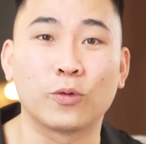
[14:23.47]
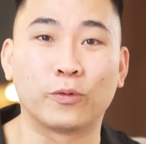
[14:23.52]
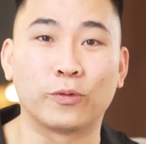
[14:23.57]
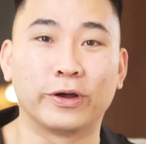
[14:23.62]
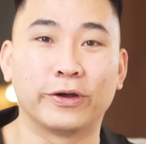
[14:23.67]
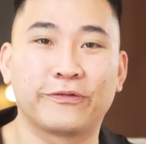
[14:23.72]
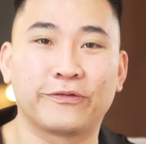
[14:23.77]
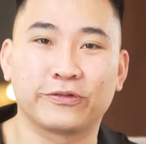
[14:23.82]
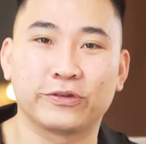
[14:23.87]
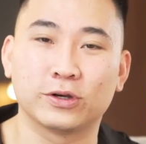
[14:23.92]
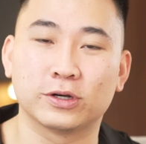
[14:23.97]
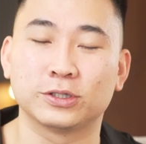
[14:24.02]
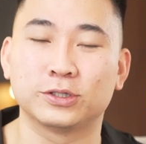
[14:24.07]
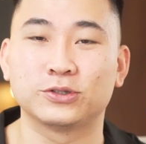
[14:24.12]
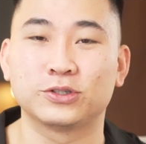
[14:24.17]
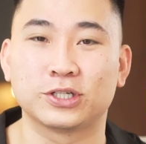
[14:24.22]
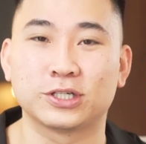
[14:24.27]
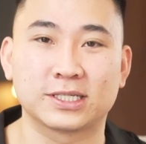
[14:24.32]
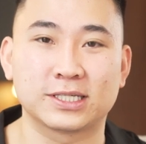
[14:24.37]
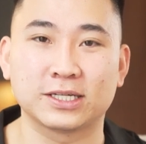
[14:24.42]
with your
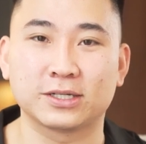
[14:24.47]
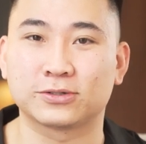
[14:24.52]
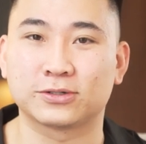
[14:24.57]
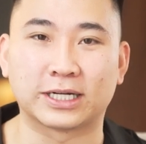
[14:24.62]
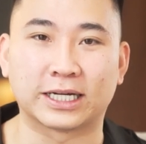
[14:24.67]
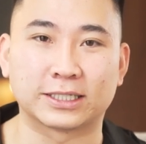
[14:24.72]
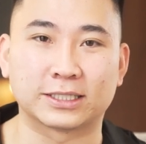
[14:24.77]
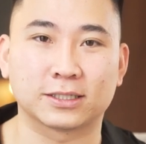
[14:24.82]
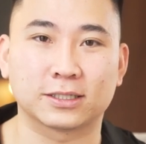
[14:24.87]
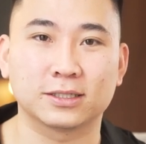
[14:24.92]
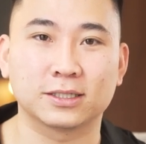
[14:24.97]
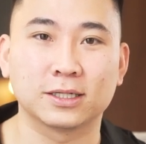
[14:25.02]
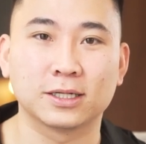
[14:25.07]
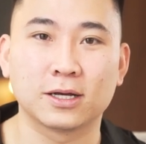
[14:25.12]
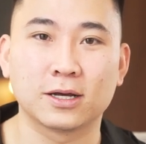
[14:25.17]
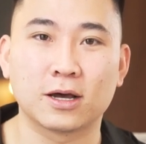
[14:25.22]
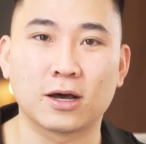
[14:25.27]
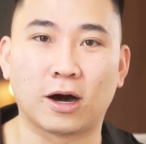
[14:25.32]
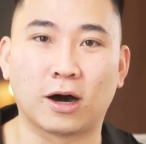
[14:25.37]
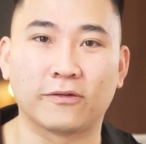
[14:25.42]
UGC creator,
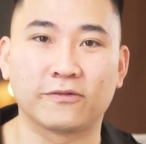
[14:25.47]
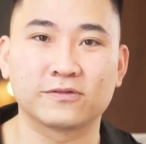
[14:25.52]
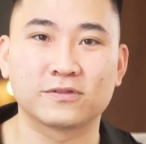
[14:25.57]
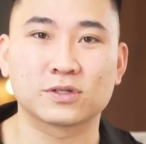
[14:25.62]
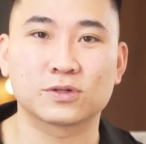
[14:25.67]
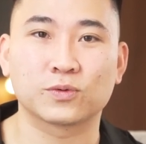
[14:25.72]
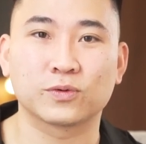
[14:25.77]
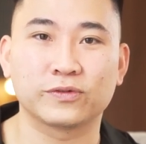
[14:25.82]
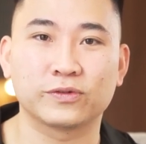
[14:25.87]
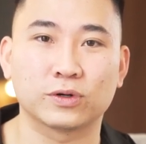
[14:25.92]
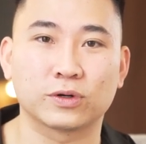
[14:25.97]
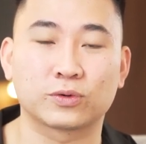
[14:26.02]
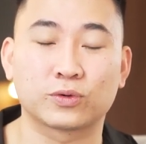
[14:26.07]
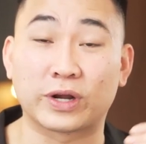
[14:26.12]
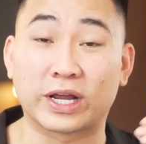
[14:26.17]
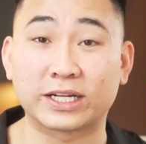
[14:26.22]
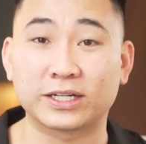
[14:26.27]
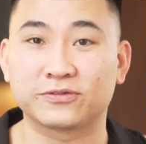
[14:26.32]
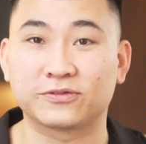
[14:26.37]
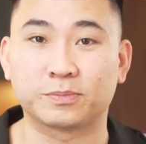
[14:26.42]
often with your
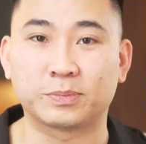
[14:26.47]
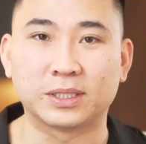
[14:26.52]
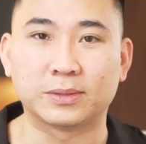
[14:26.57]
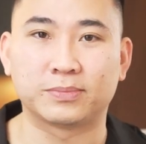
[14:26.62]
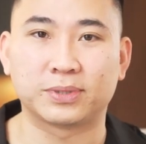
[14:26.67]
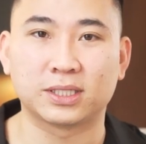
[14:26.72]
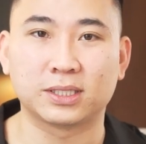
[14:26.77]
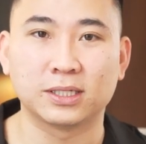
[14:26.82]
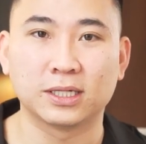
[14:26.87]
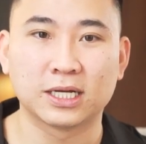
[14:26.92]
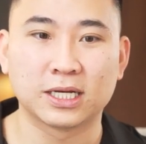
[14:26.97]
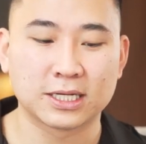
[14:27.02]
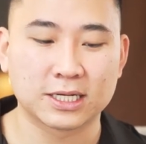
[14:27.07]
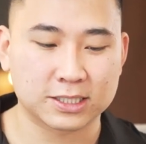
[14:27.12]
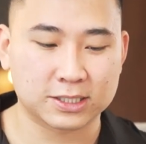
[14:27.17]
creative people.